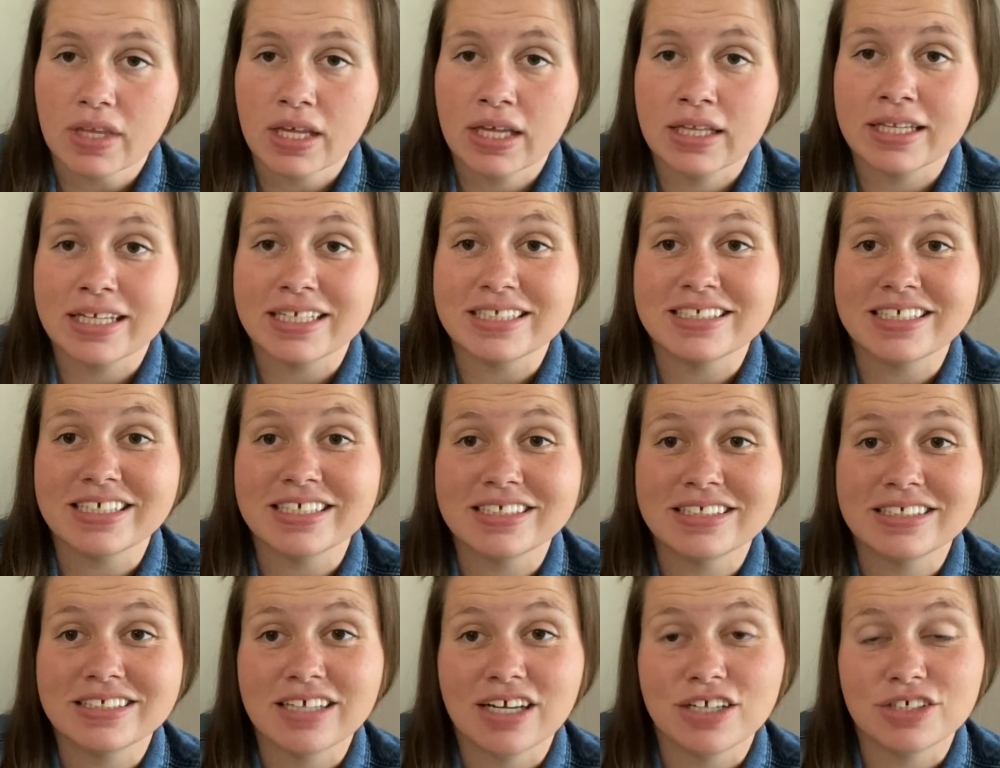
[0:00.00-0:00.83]
This
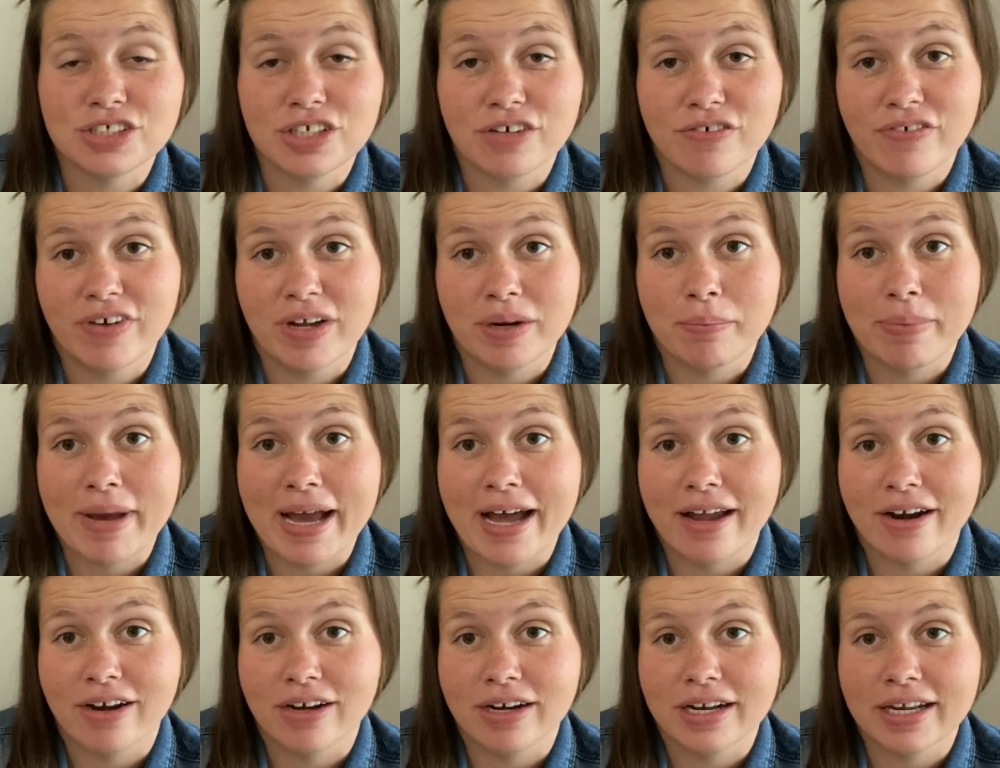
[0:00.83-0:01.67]
is such a fun
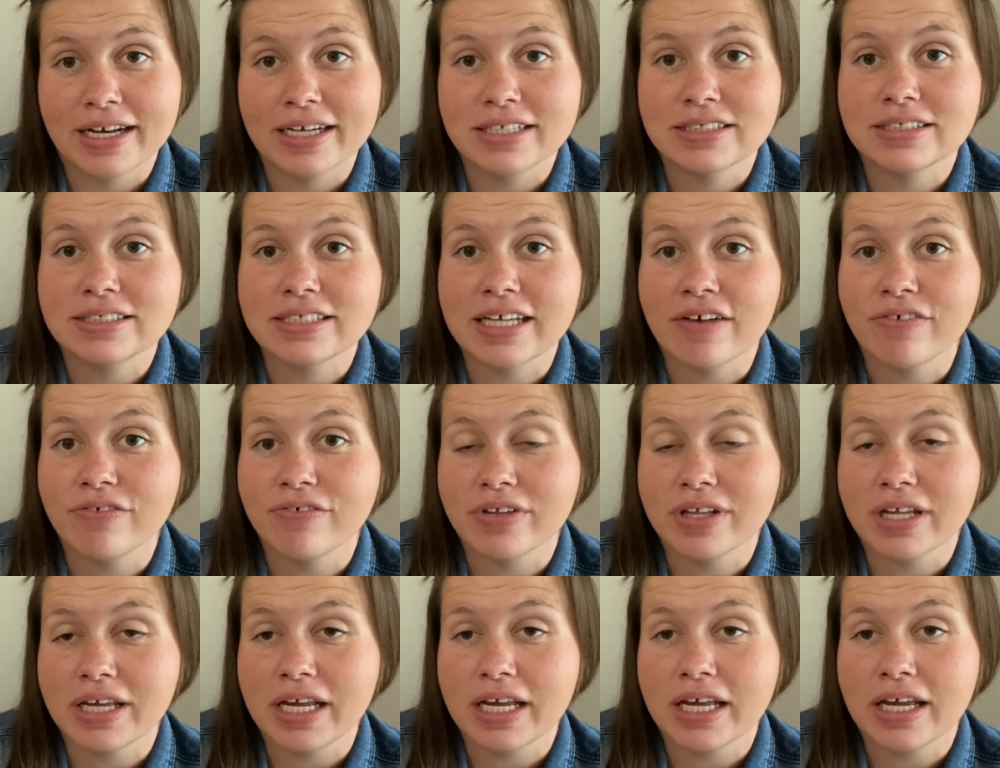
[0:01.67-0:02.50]
pattern, and it's
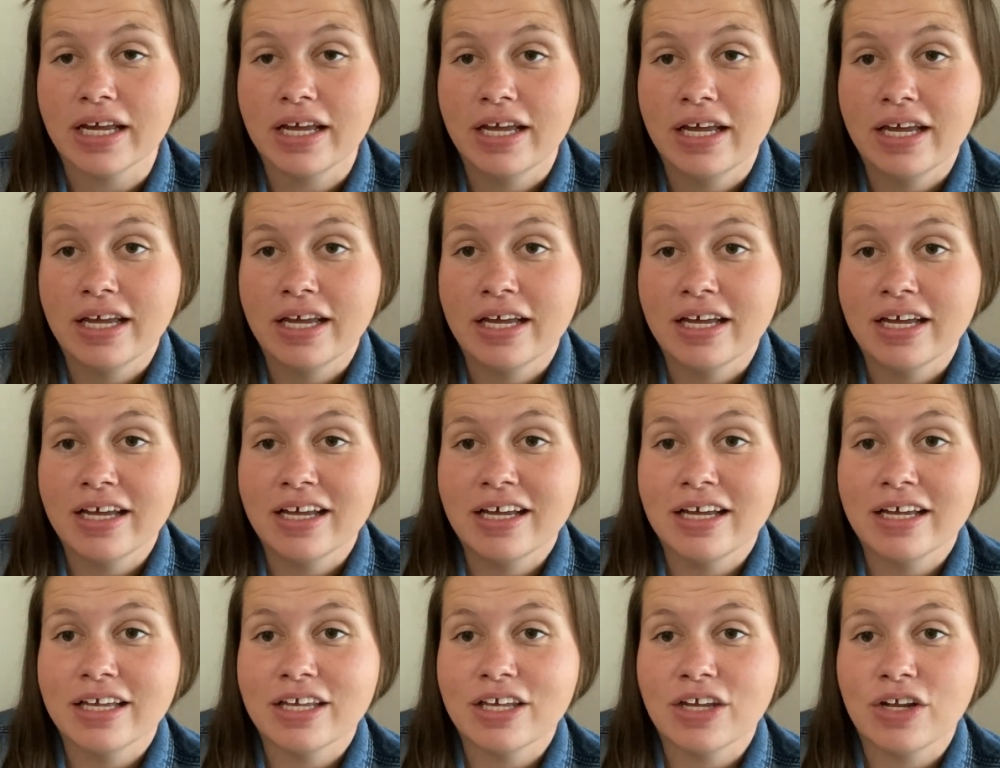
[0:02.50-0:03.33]
definitely,
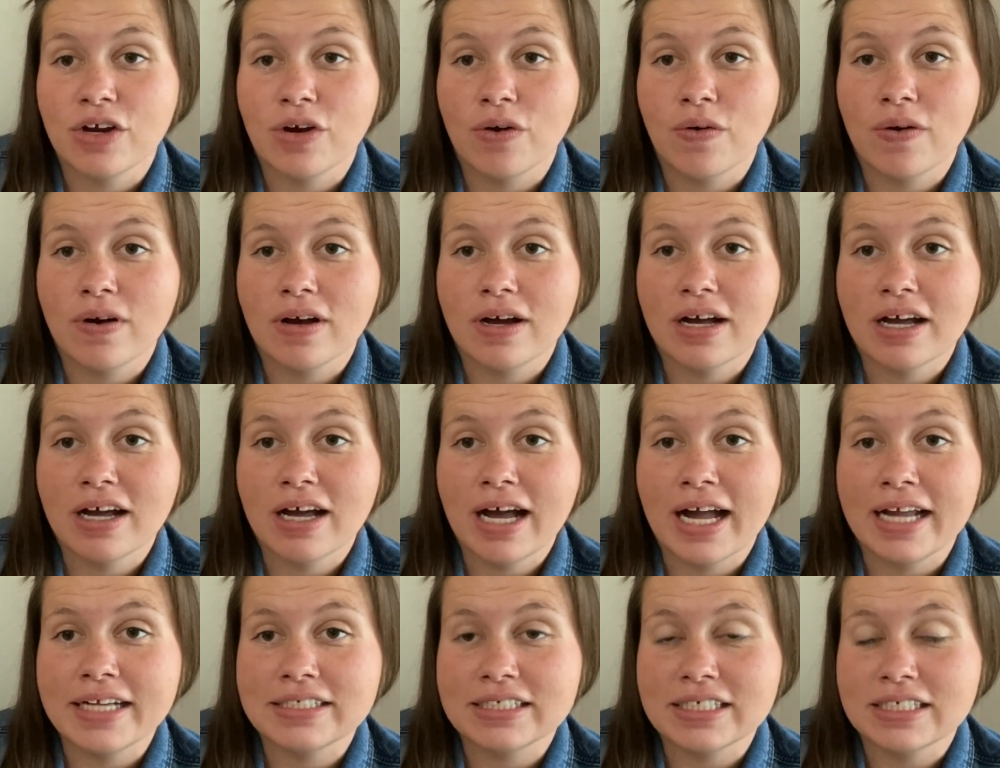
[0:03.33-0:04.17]
you know,
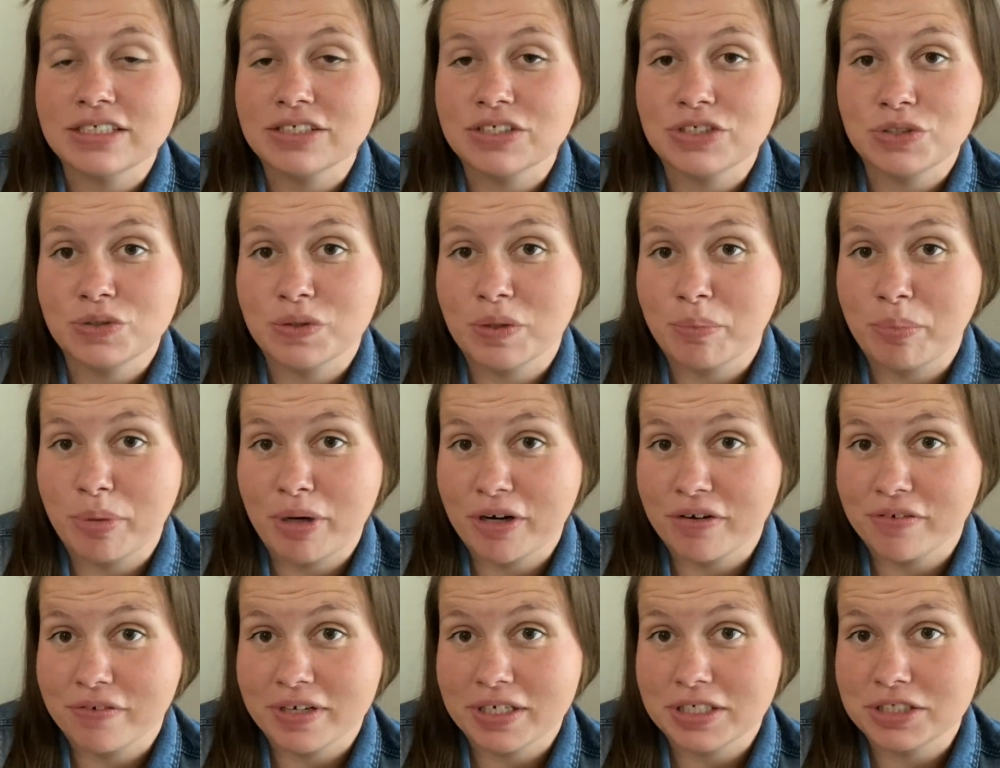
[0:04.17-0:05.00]
I didn't do a
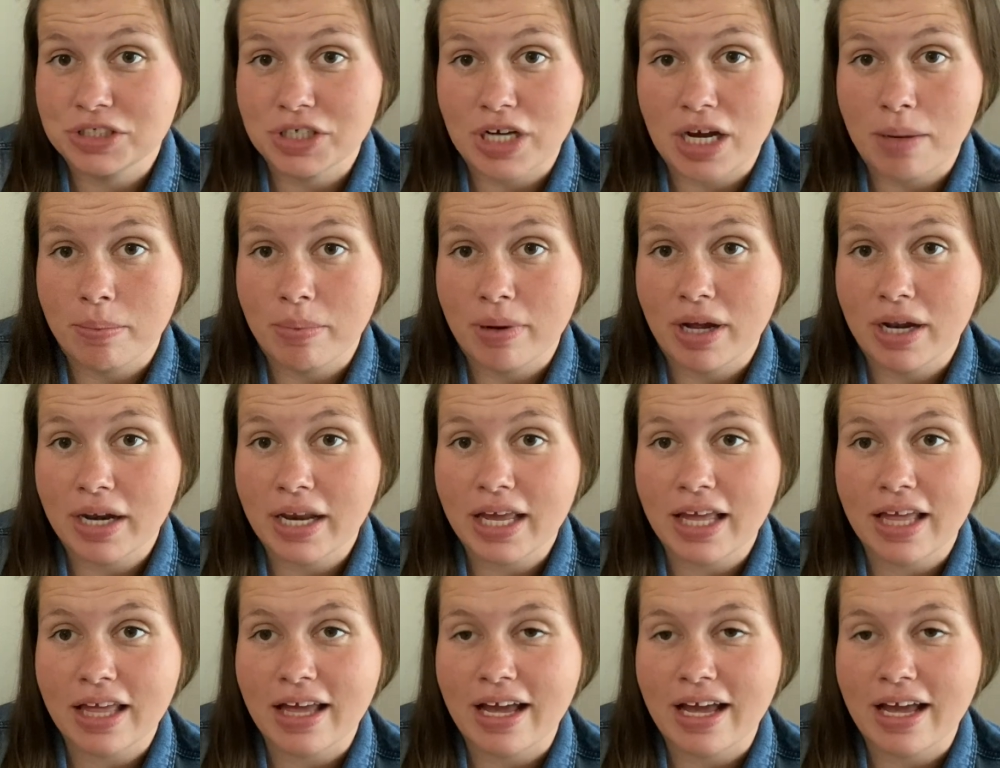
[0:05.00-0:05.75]
perfect job on it.